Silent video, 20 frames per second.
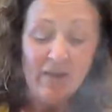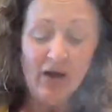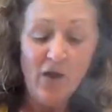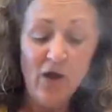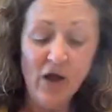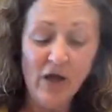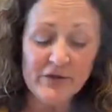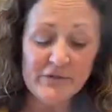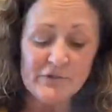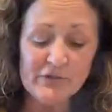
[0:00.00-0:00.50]

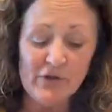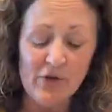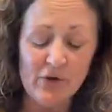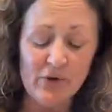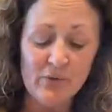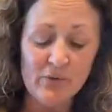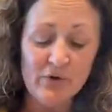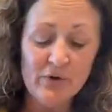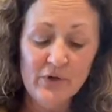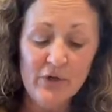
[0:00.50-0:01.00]

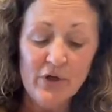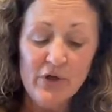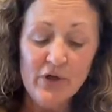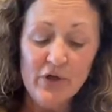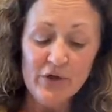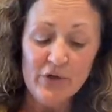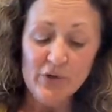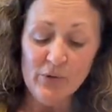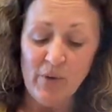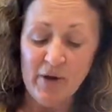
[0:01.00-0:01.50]
Also,
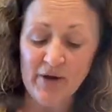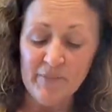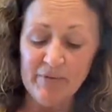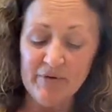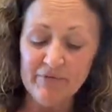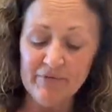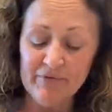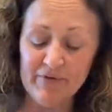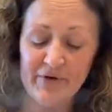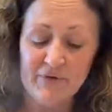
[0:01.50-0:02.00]
you want to be
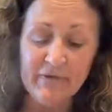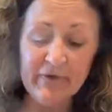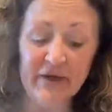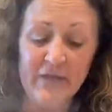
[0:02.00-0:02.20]
very